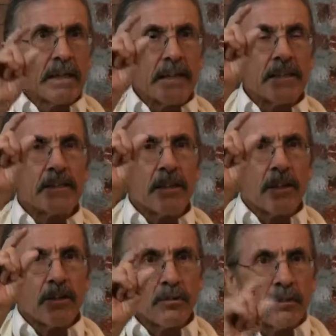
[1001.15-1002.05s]
it's
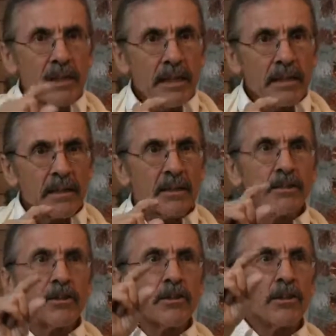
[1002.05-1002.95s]
unique
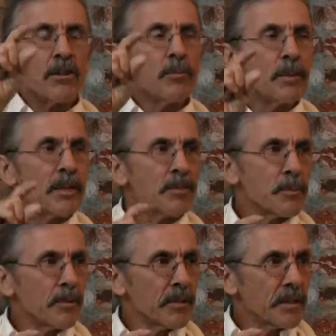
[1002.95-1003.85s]
to the human
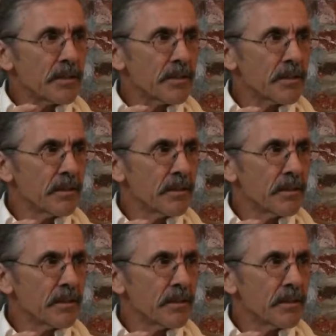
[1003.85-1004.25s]
experience.